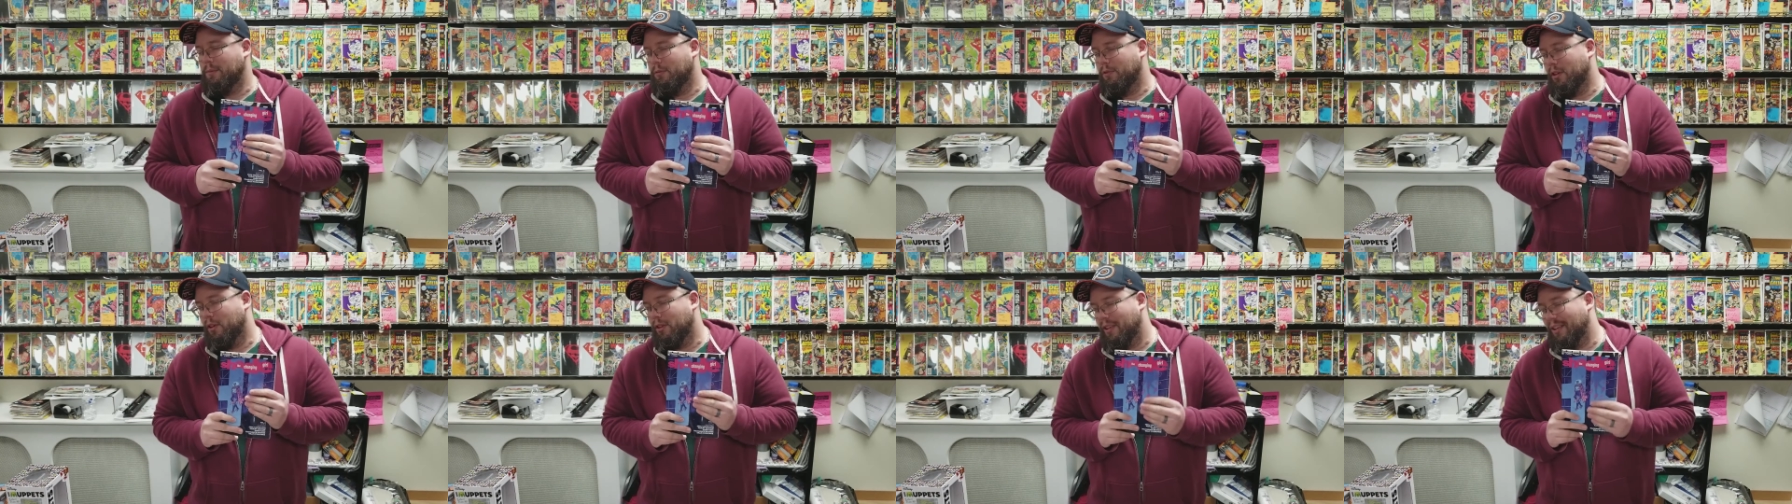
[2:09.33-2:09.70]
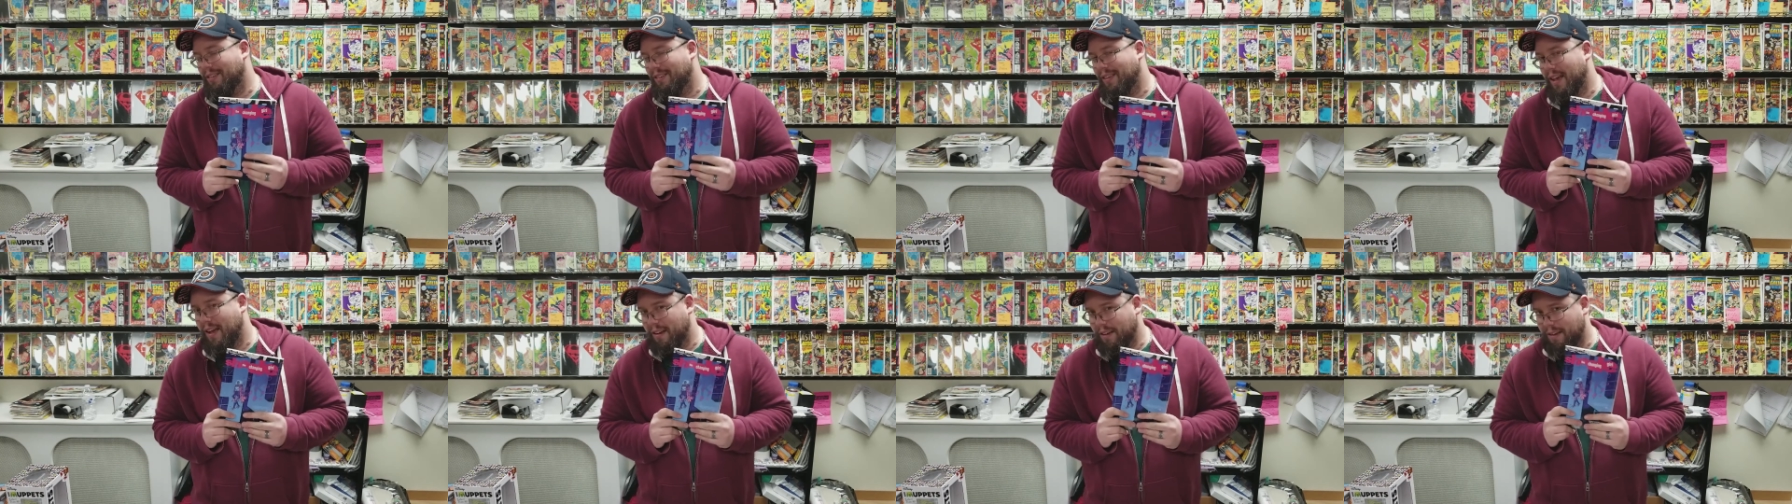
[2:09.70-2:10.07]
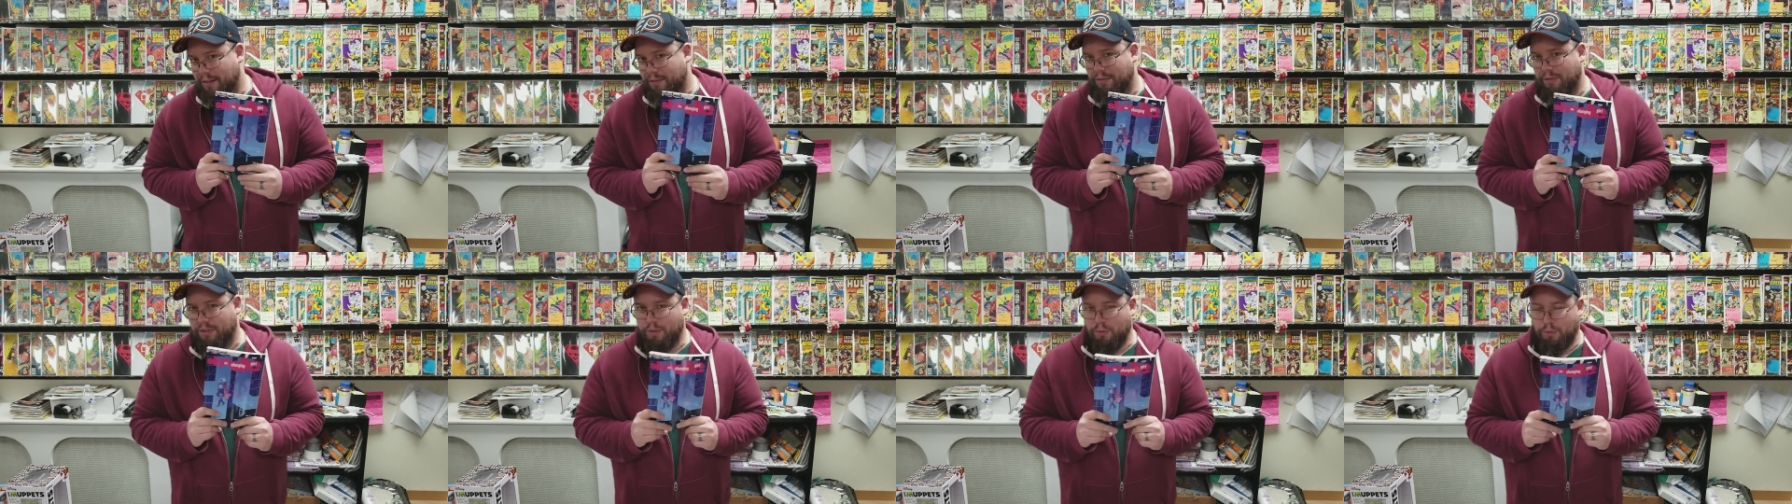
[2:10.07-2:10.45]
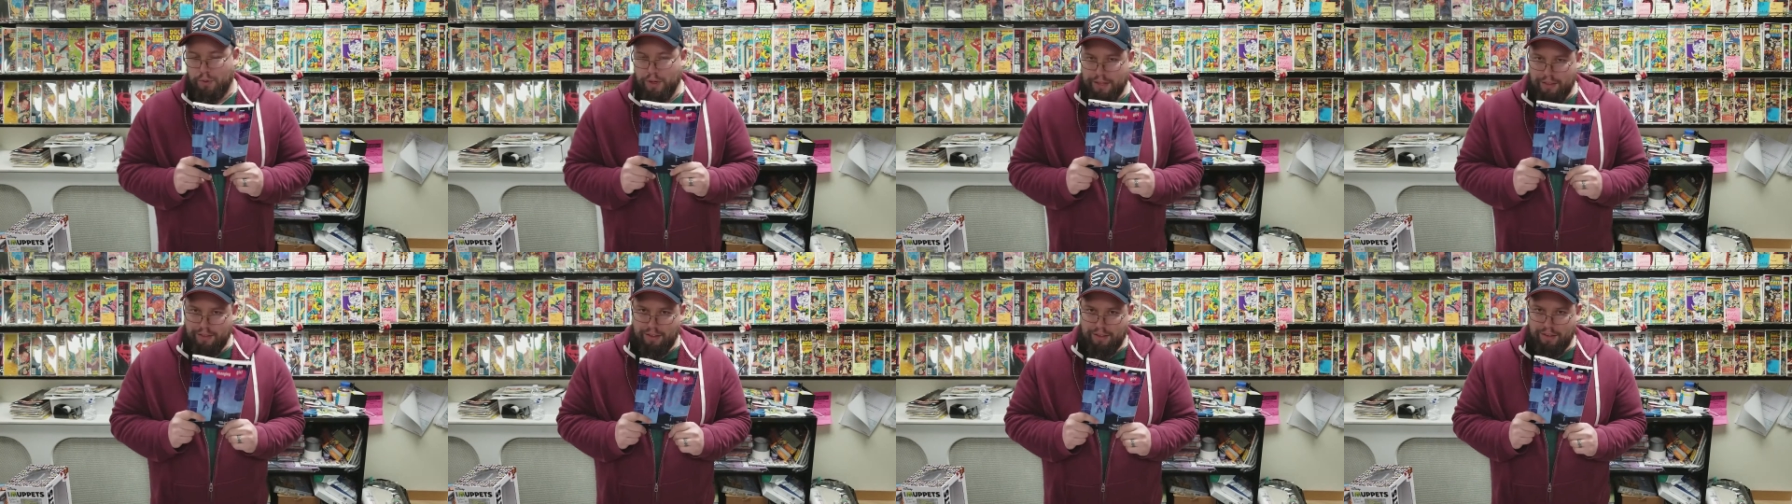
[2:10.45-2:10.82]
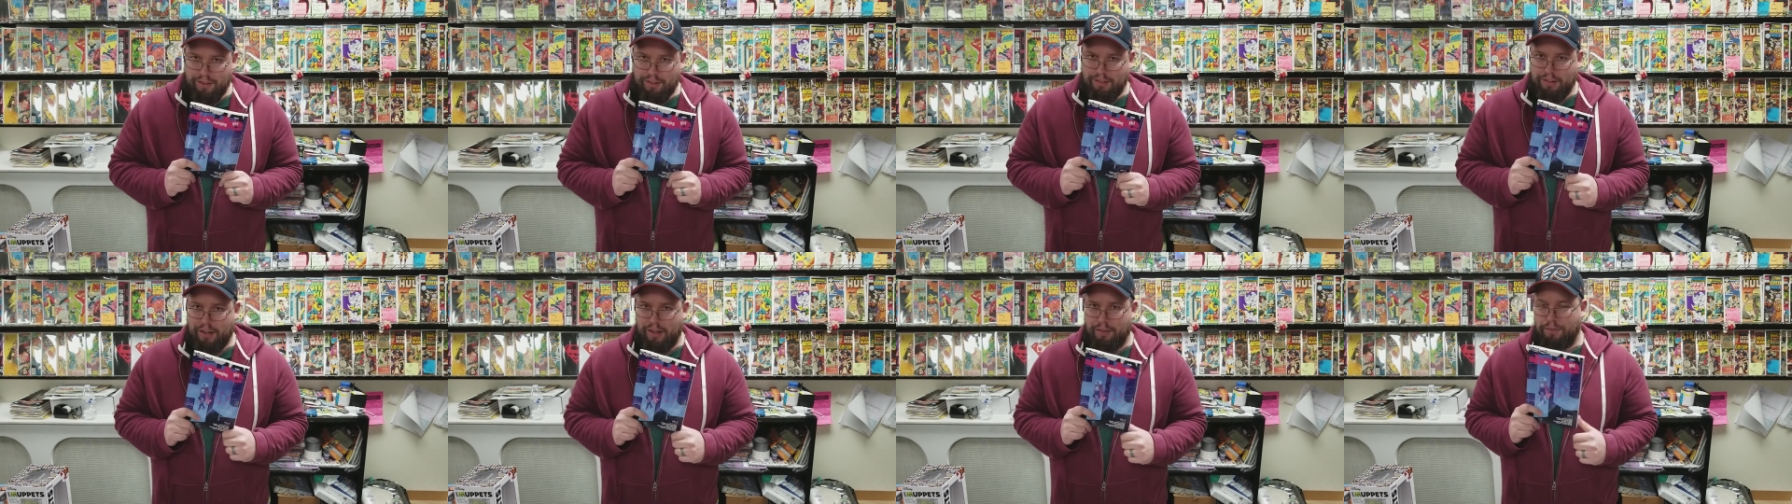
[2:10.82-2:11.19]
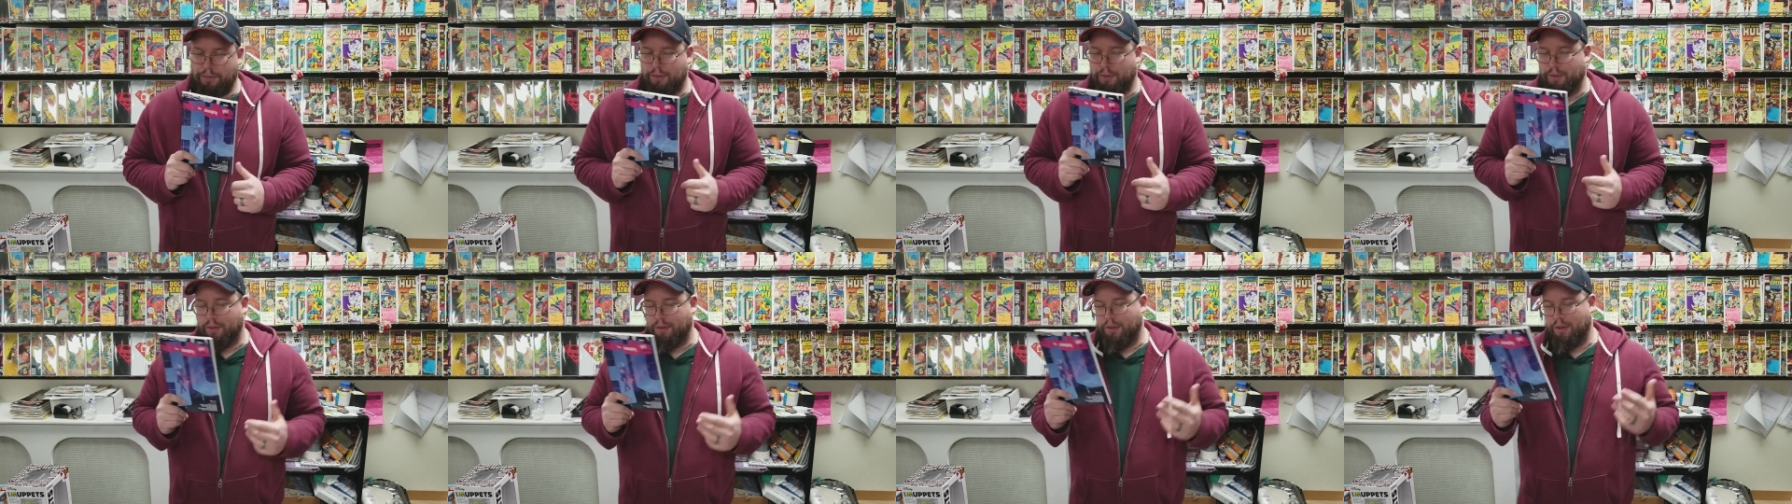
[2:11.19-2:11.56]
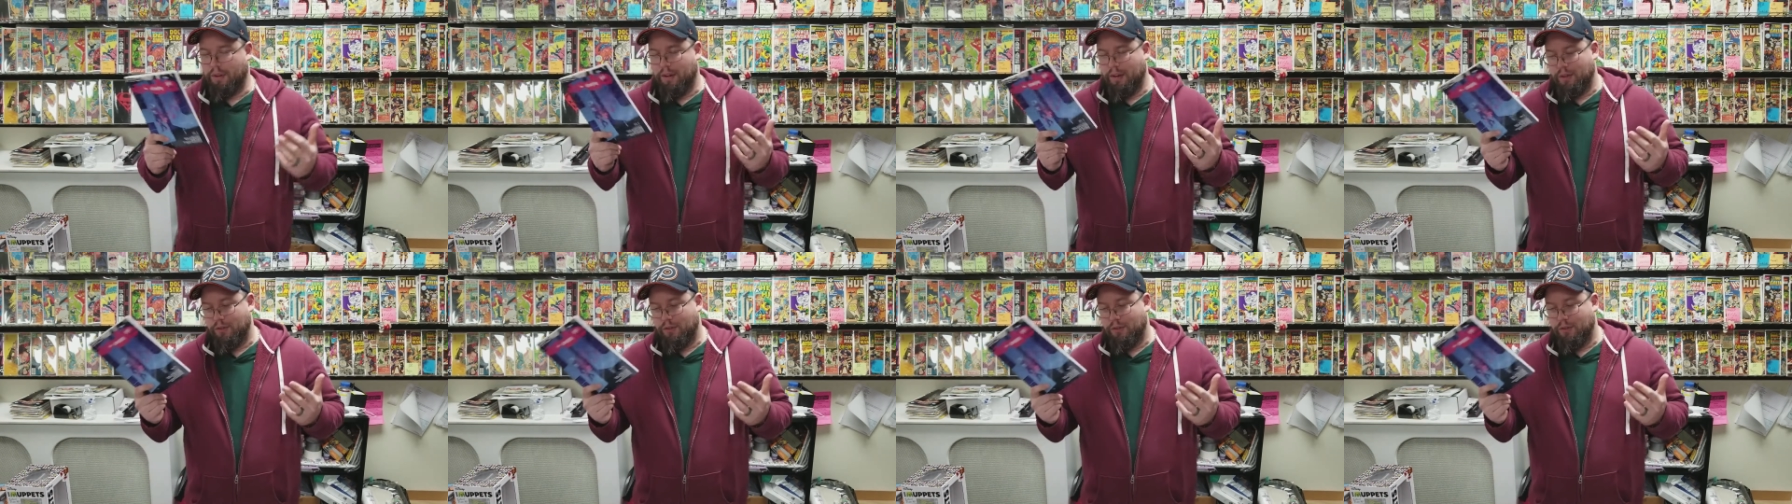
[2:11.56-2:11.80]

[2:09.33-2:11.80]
really tentative to read these after